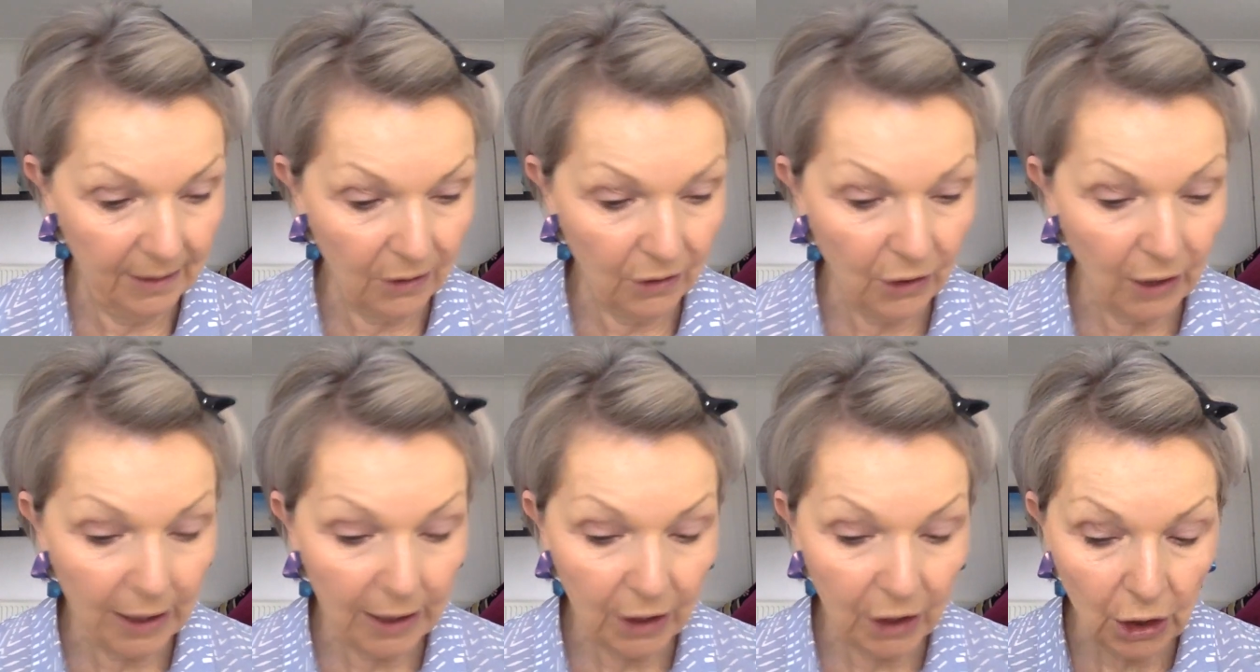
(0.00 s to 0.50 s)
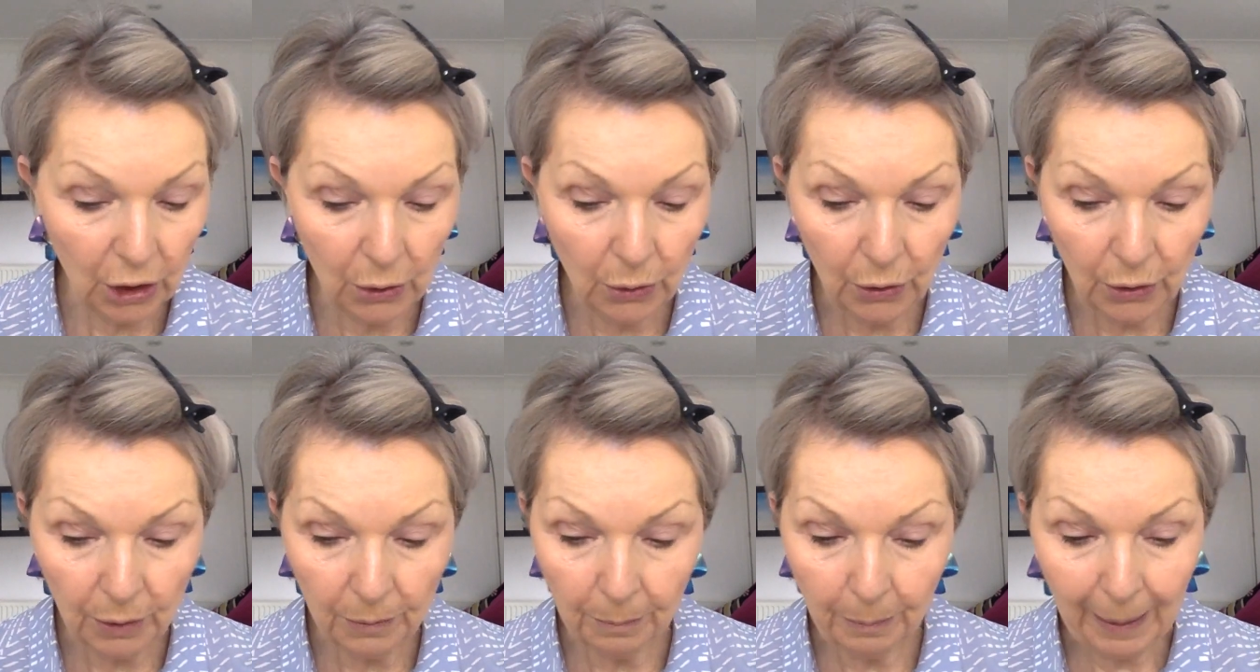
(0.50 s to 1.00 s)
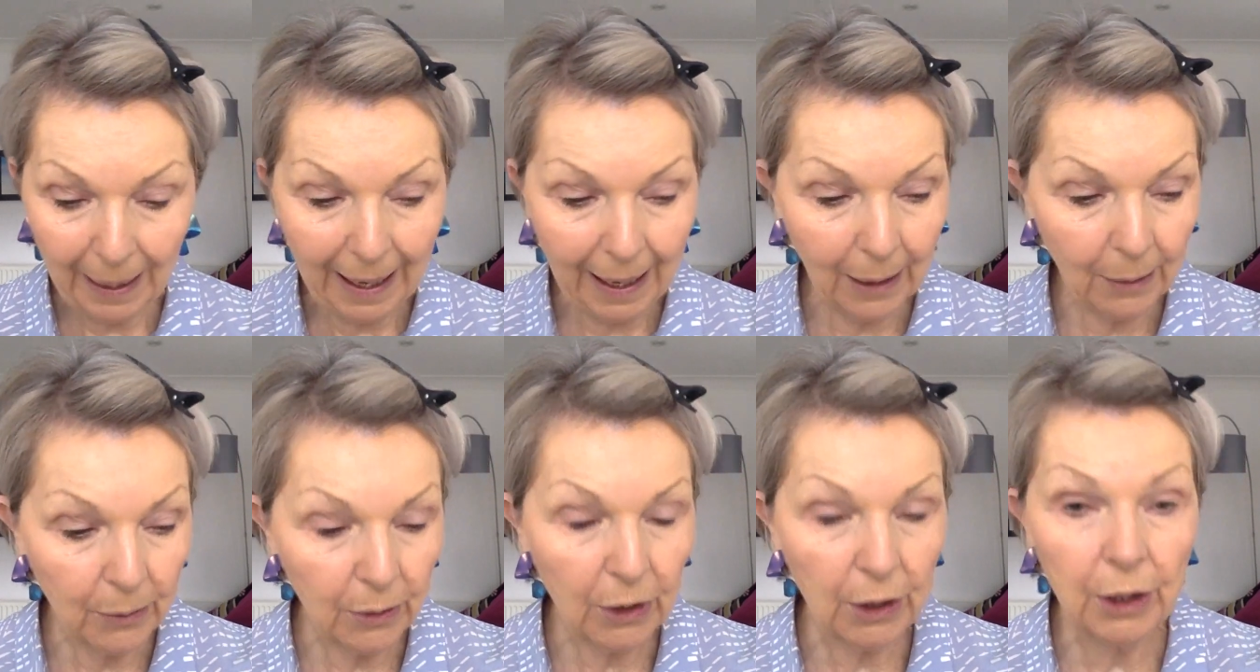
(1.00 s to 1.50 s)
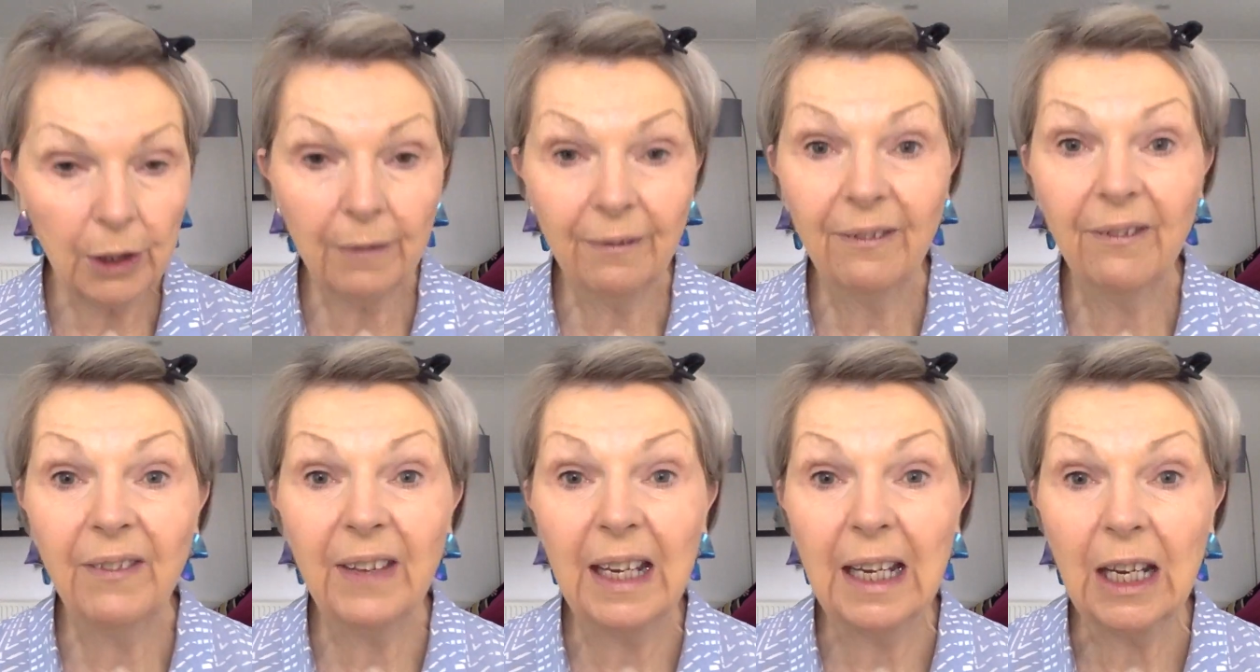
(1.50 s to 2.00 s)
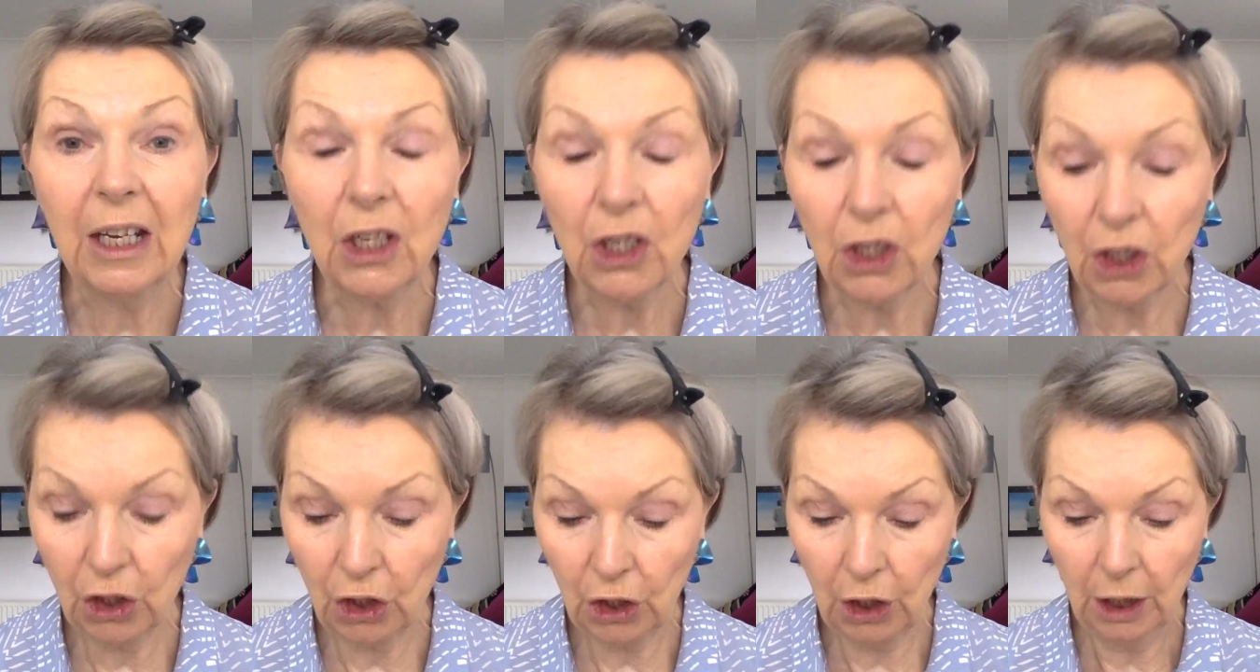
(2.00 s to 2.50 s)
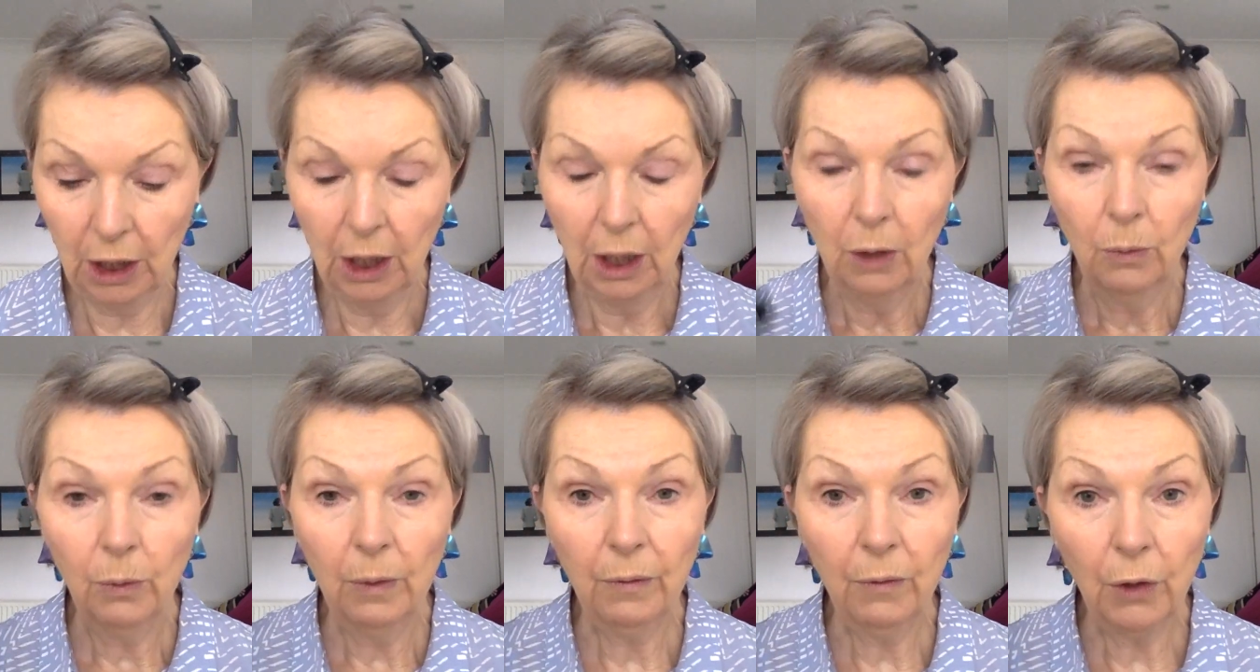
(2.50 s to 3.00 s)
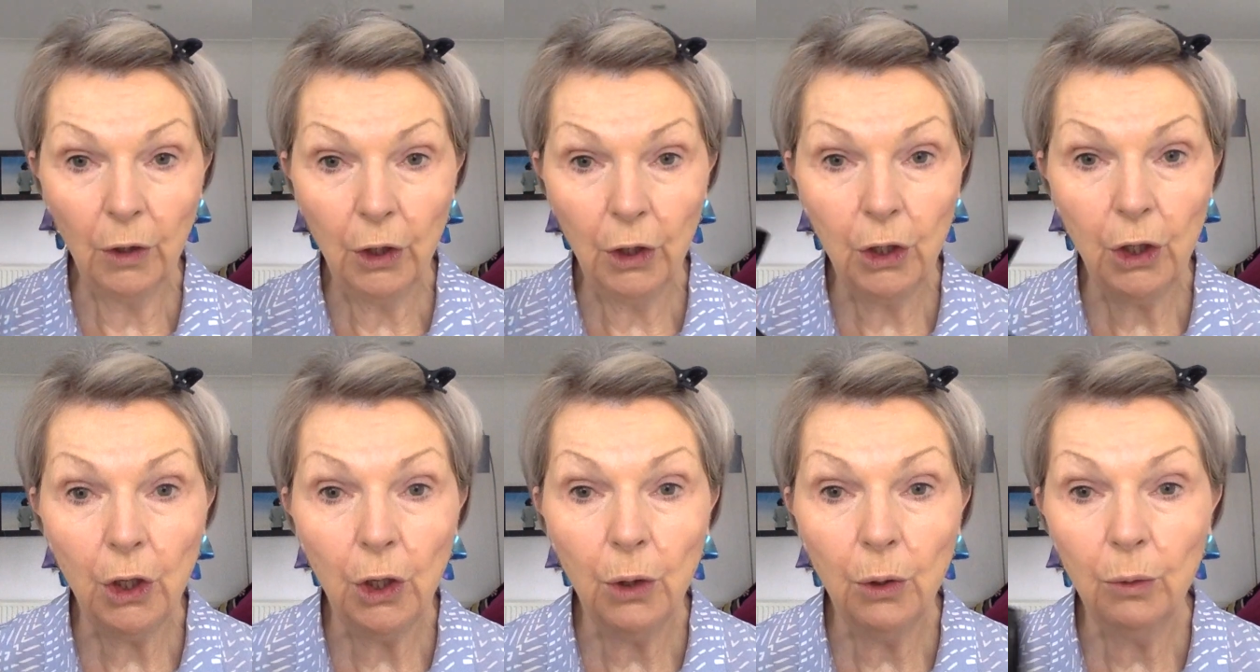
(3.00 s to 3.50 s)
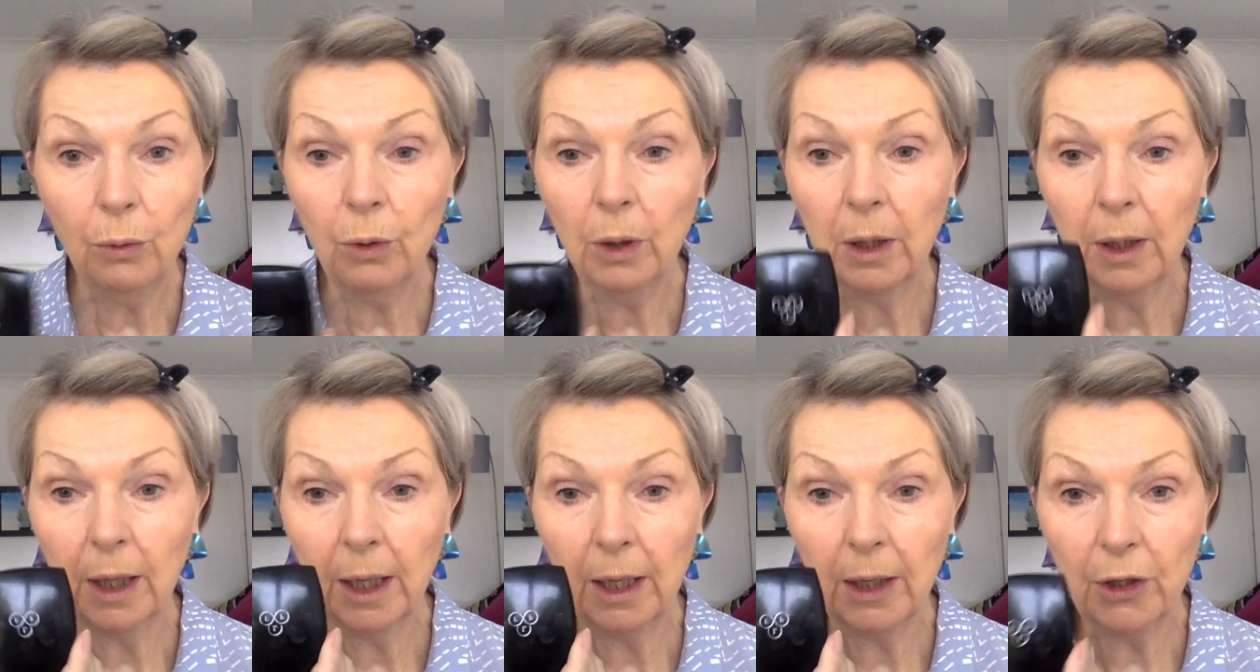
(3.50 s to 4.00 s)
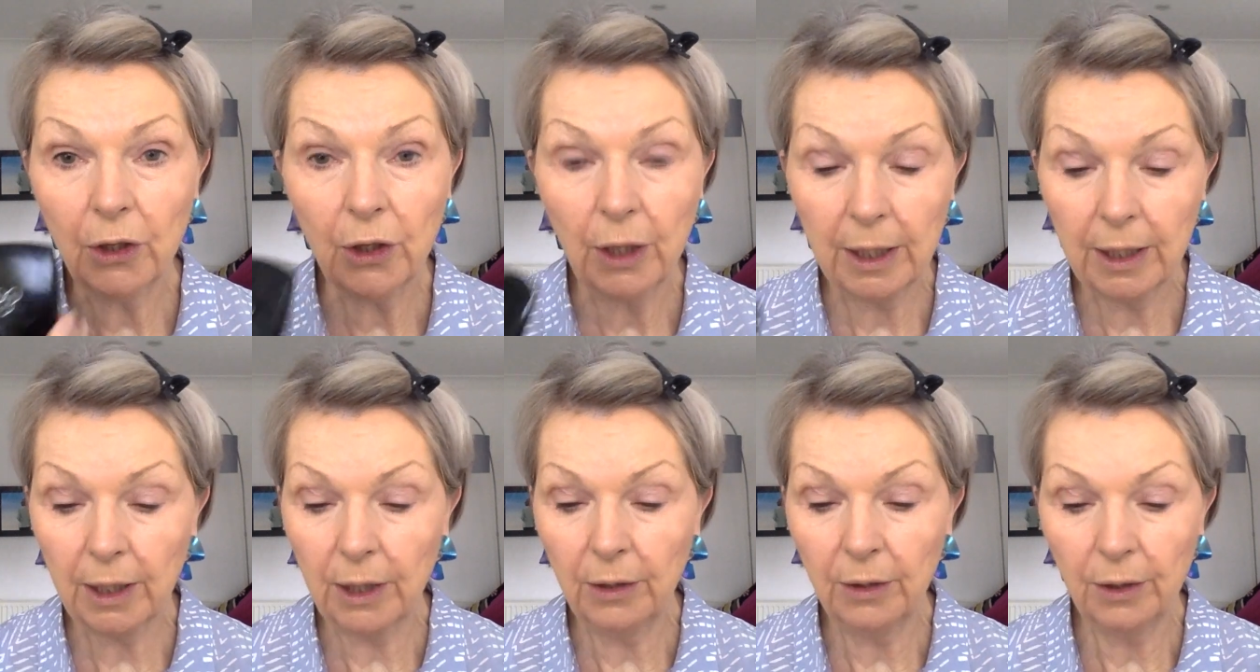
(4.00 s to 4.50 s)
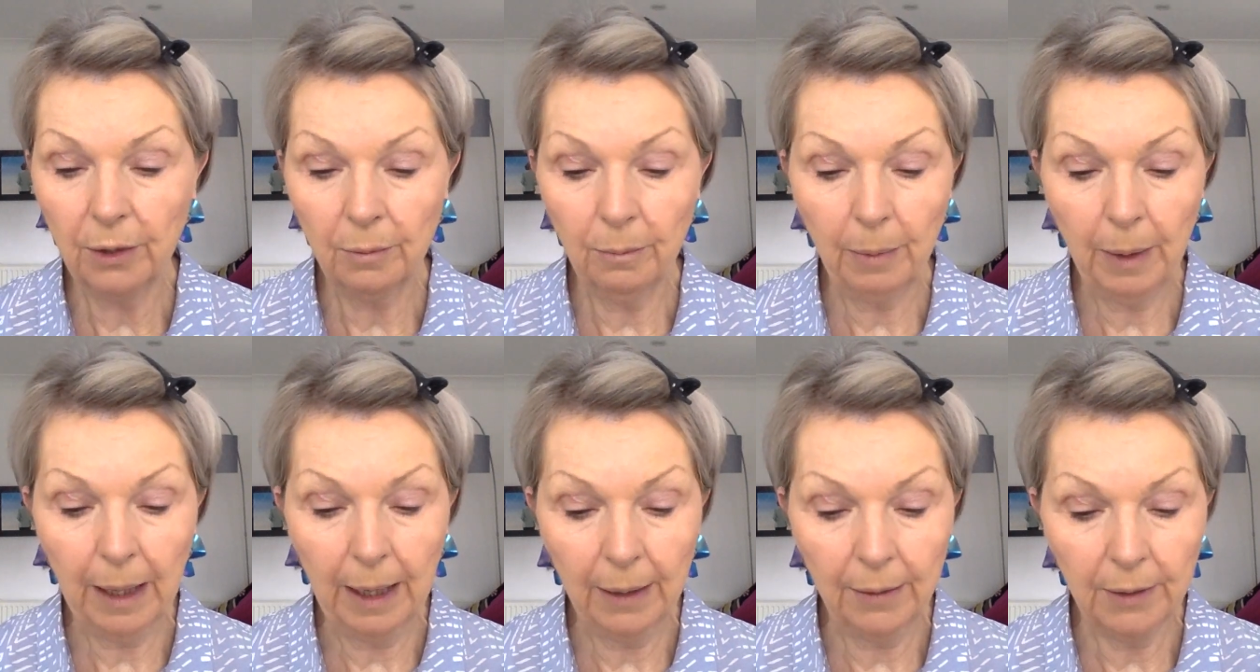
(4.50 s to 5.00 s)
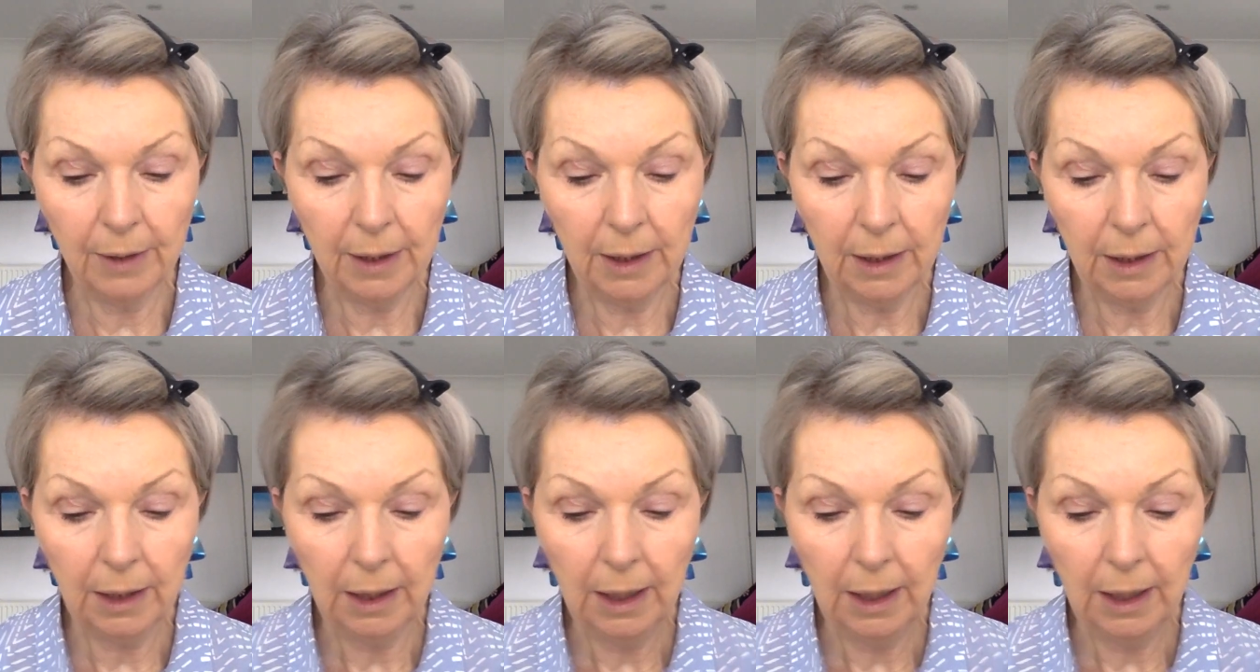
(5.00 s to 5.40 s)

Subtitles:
translucent powdered finish, we've got a new translucent powder,